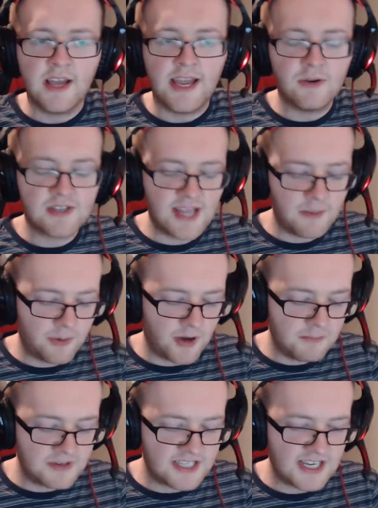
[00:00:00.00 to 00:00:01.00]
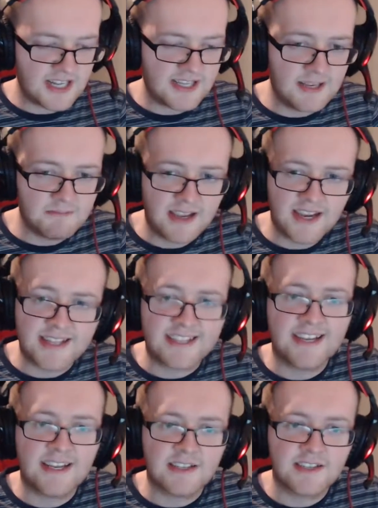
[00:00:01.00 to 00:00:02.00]
It was that part in particular that didn't make any
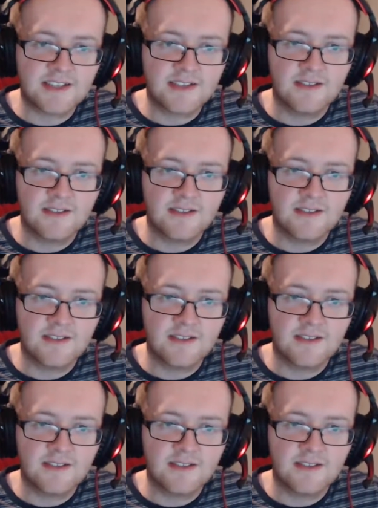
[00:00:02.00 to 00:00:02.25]
sense.